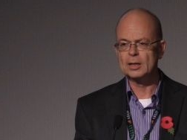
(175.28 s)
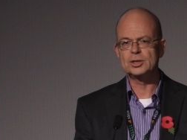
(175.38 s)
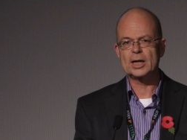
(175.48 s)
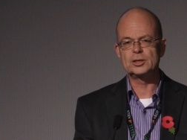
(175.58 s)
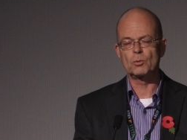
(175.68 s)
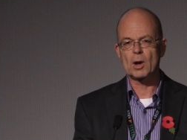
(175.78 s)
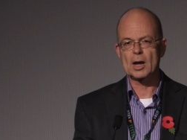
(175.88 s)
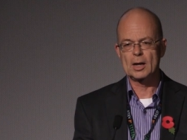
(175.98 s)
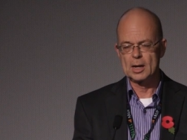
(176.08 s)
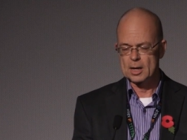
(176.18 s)
data
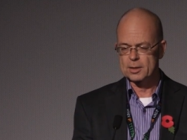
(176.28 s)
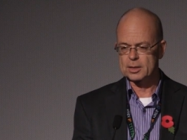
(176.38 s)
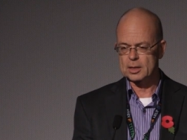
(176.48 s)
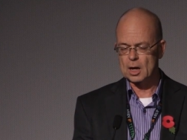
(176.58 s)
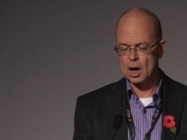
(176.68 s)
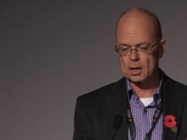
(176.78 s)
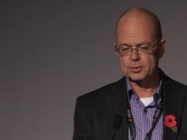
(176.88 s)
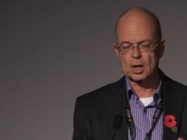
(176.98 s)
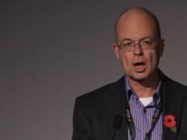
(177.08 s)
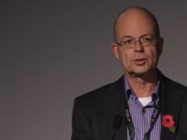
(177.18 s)
where the
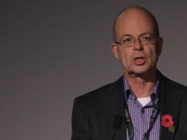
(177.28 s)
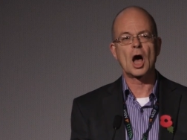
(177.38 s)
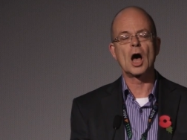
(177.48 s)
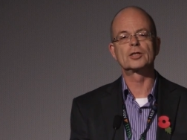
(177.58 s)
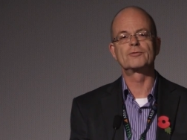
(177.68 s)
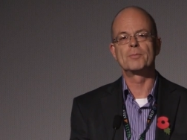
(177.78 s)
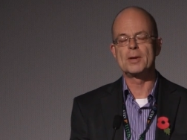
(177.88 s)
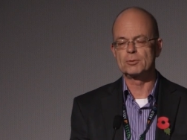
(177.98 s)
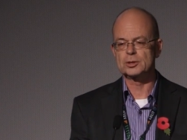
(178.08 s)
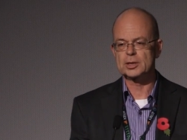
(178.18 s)
Guardian asked for
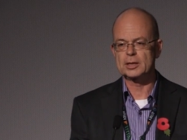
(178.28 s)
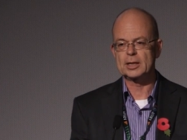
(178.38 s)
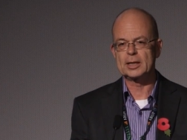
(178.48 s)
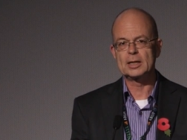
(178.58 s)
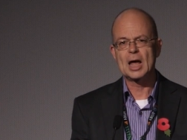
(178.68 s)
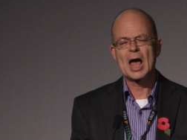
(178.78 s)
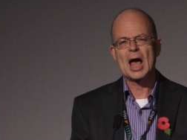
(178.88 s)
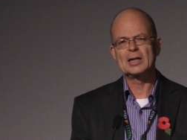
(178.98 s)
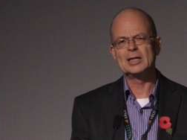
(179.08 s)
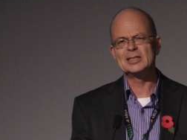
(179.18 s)
people to send it in,
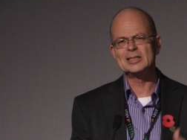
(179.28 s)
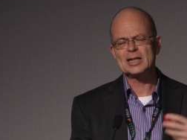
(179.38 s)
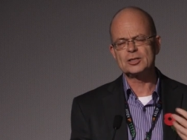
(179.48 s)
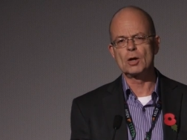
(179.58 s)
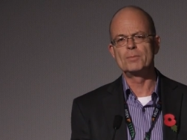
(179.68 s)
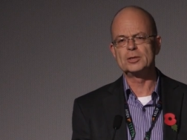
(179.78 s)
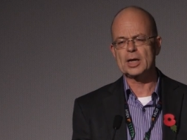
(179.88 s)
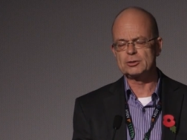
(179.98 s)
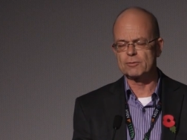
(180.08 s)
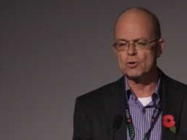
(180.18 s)
and in a sense, open
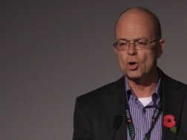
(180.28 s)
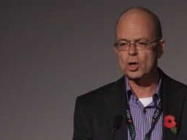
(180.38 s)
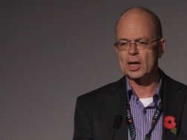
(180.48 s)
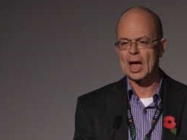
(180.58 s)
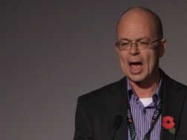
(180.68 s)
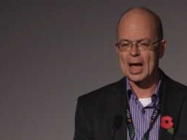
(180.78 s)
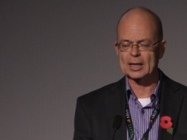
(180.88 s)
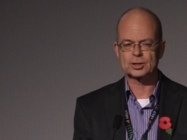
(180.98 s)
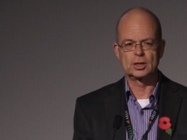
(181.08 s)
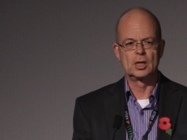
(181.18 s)
data of looking
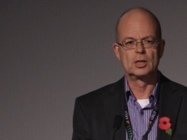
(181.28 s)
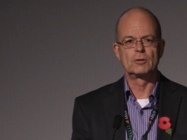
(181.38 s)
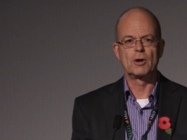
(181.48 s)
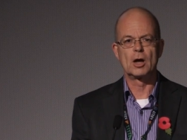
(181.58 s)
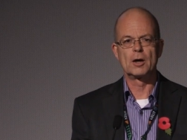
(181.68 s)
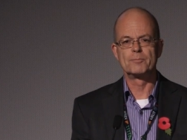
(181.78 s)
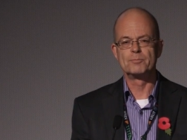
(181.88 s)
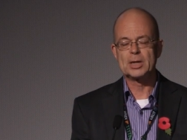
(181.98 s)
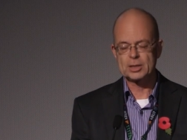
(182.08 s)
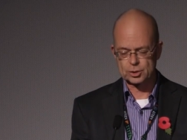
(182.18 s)
at
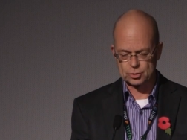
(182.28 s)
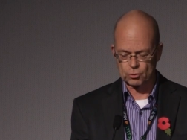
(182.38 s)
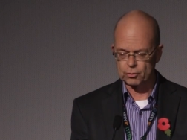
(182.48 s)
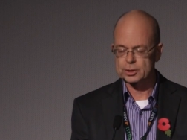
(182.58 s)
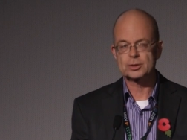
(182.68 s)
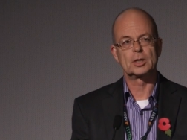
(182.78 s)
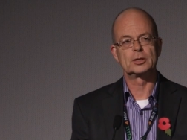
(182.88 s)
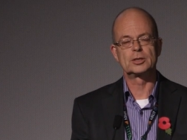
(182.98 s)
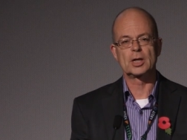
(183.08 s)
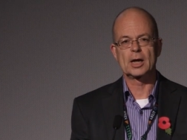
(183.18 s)
media stories
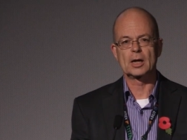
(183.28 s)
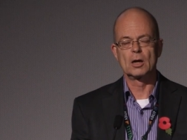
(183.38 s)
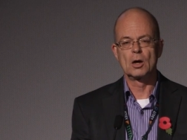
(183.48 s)
and saying,